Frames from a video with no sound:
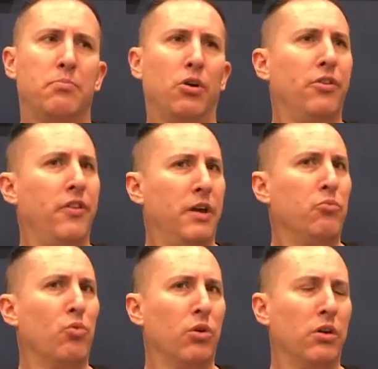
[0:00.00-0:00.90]
Both of
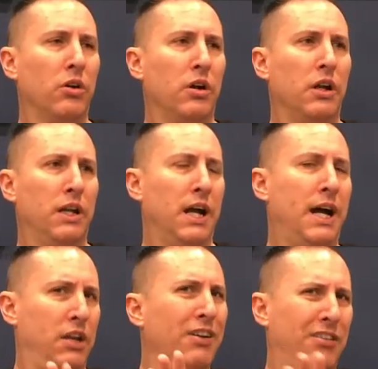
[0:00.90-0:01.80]
them were
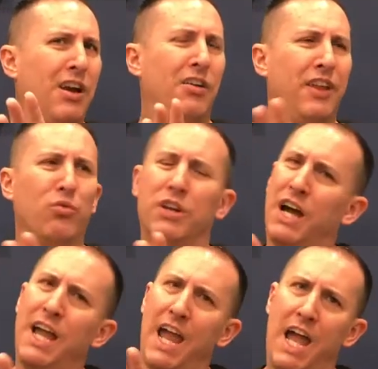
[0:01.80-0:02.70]
not, you could tell they were
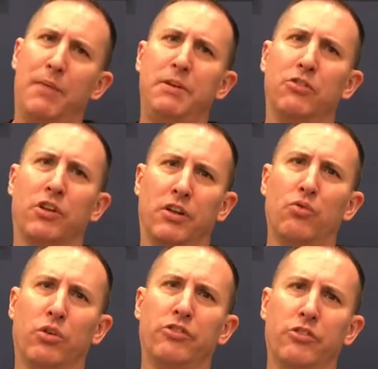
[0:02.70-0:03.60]
not happy during the
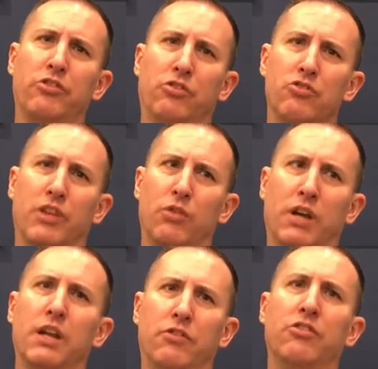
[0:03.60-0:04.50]
course of the surgery. They were
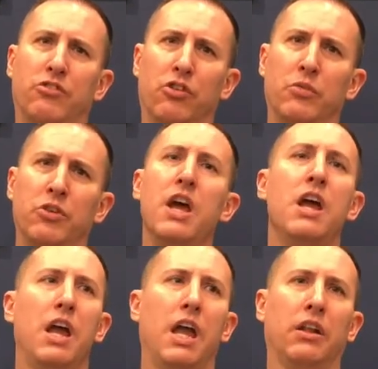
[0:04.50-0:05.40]
kind of disturbed.
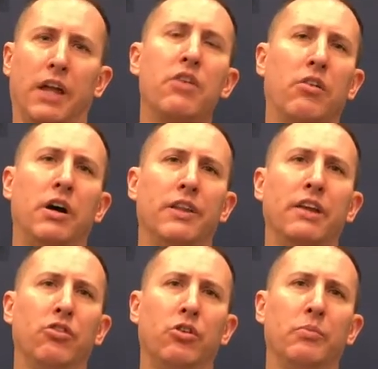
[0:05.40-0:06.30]
And later on,
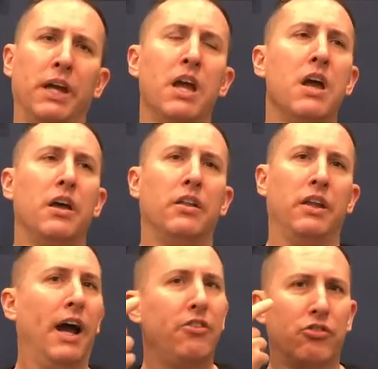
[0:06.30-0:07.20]
they told me
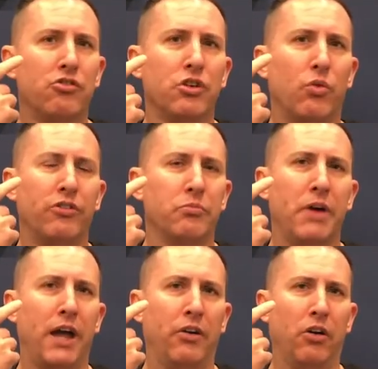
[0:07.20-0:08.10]
the eye surgery wasn't
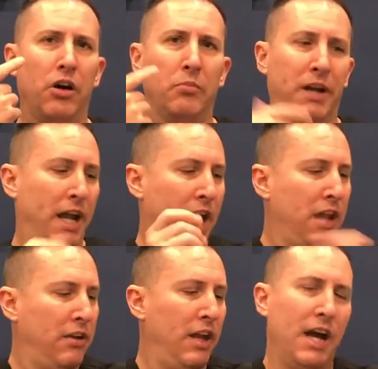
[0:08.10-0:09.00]
bad at all, but I
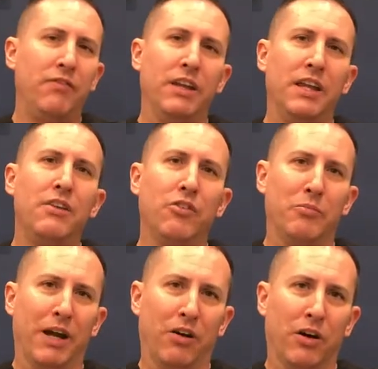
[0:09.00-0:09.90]
hated the IV needle
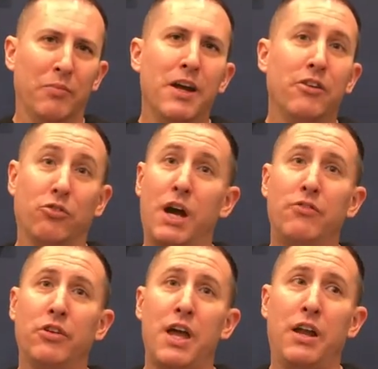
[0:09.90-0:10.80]
in my arm. So
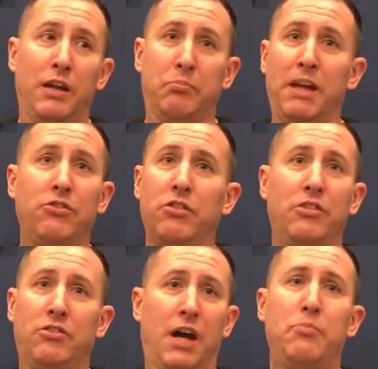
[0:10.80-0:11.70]
after that, I
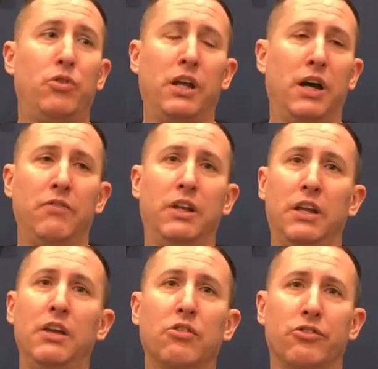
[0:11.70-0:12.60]
basically stopped putting IV
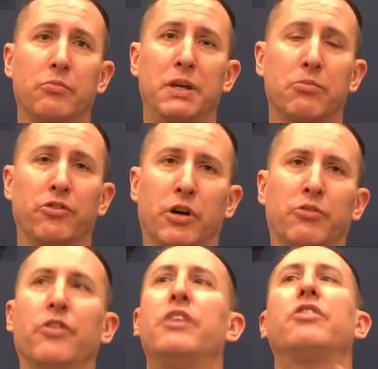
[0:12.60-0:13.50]
needles in people's
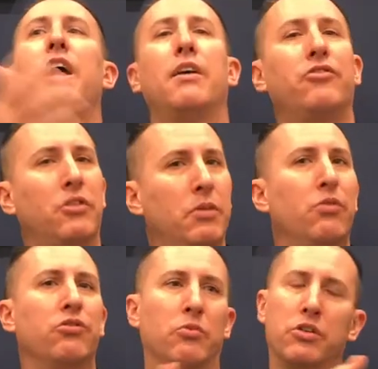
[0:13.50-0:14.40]
arms, unless I have
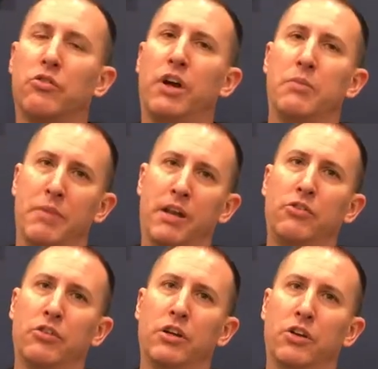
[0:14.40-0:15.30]
somebody with some underlying
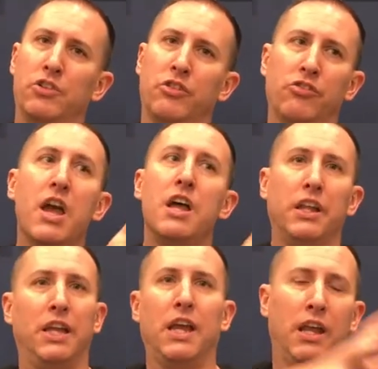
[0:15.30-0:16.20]
medical conditions
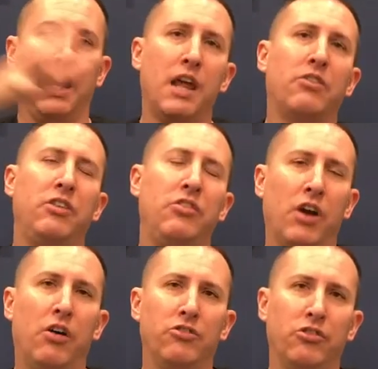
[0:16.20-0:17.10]
that an
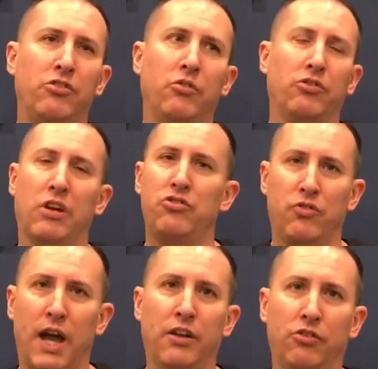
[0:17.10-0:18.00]
anesthesiologist says
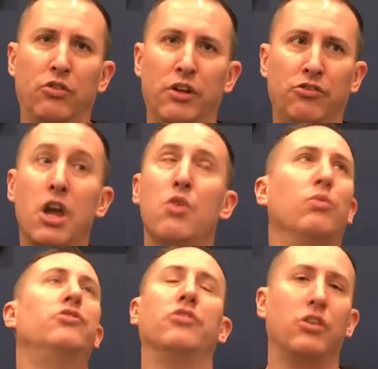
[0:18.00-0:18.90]
you've got to do this,
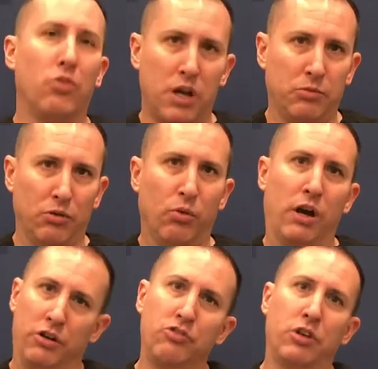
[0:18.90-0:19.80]
which is incredibly
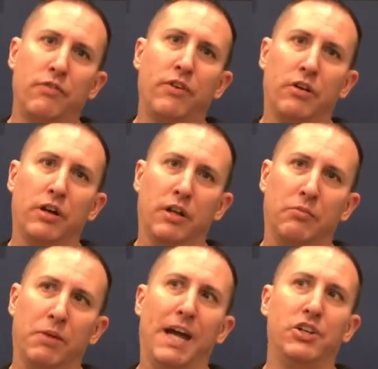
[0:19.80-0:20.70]
rare. Usually if they're in
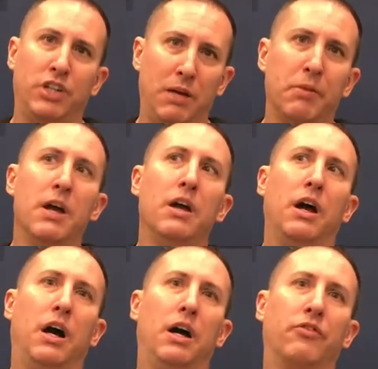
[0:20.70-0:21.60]
bad shape
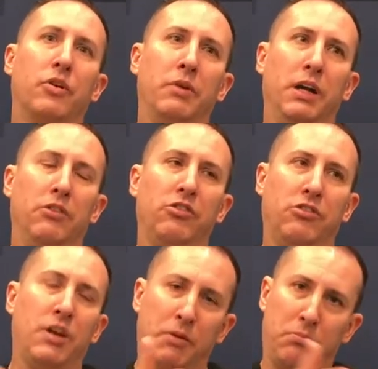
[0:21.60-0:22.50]
from a
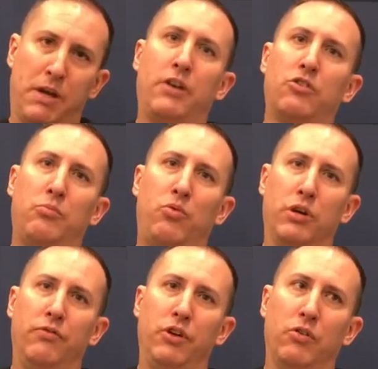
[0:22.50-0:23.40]
systemic medical
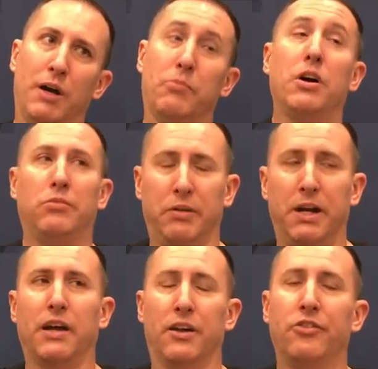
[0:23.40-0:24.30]
point of view, I probably am
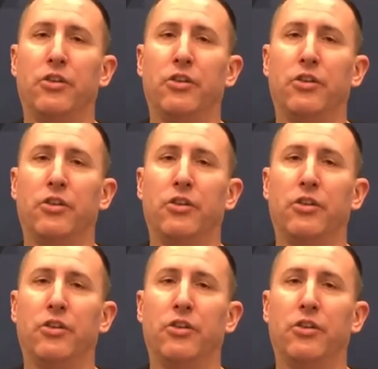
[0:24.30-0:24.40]
not going